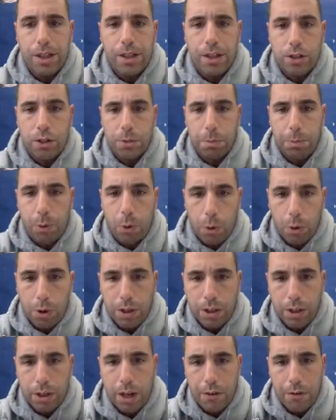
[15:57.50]
they
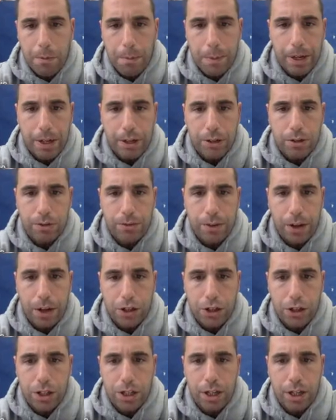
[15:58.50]
supported government
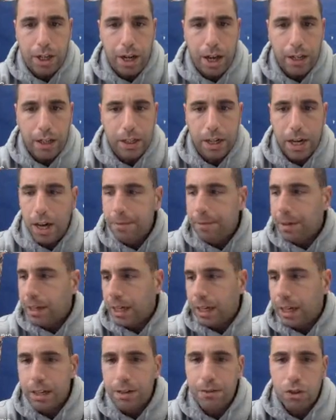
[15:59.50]
intervention in economic
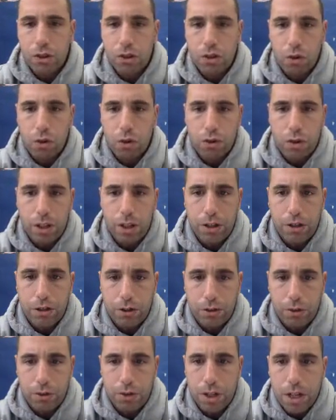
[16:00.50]
and even social
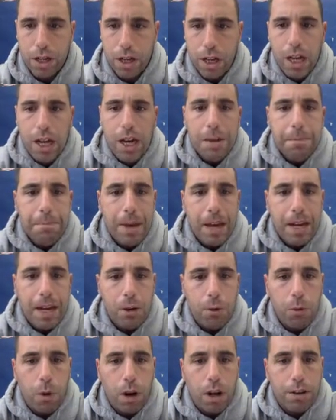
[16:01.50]
issues. Many
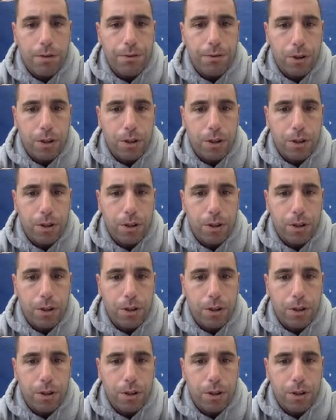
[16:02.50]
wanted, for